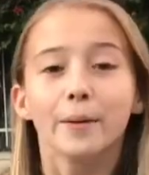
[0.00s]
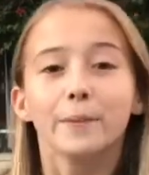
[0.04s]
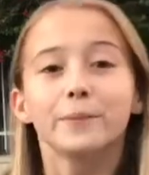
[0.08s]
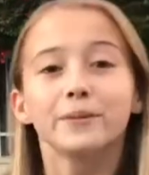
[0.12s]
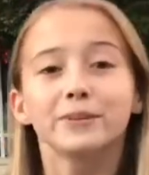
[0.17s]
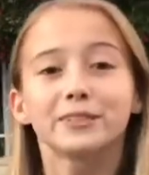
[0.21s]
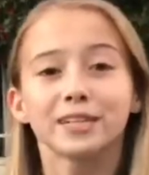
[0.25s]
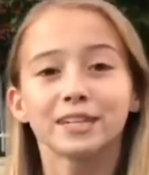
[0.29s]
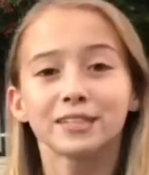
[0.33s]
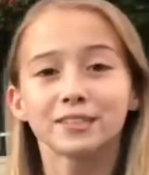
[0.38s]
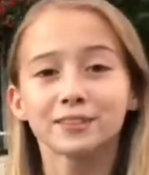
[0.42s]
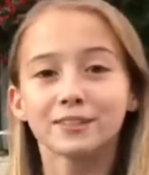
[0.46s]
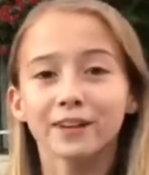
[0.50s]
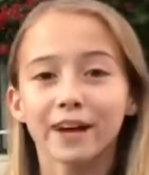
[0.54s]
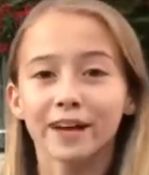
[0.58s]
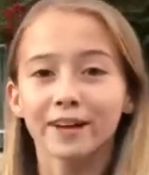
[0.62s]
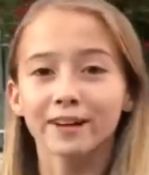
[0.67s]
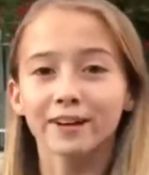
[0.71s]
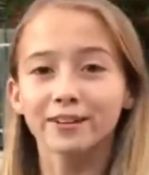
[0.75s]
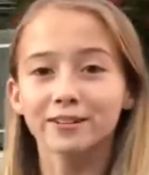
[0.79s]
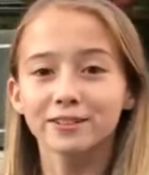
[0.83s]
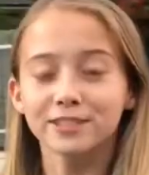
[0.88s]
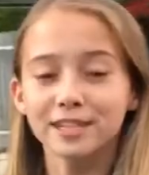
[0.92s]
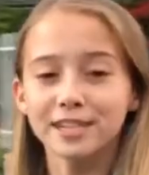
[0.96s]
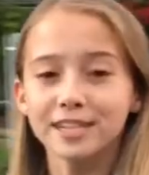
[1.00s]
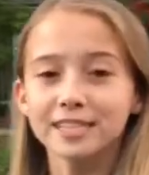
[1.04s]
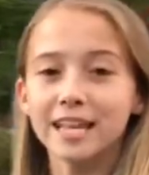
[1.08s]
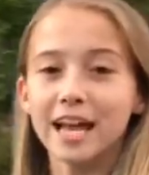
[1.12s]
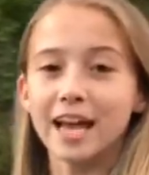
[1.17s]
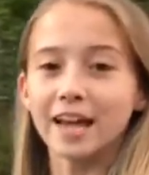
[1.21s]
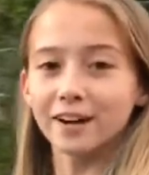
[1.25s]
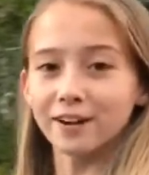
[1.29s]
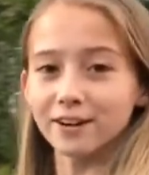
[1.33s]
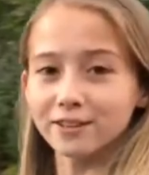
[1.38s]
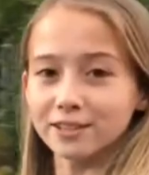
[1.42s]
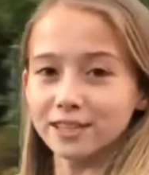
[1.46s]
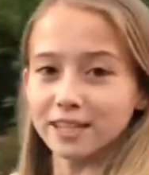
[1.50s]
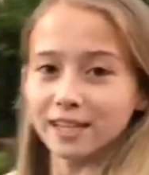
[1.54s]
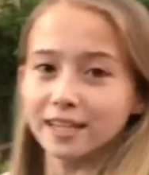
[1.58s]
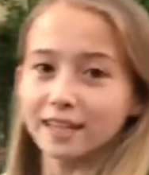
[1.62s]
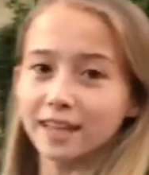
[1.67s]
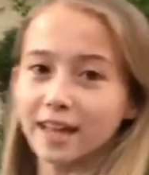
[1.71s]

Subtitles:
Potential energy is energy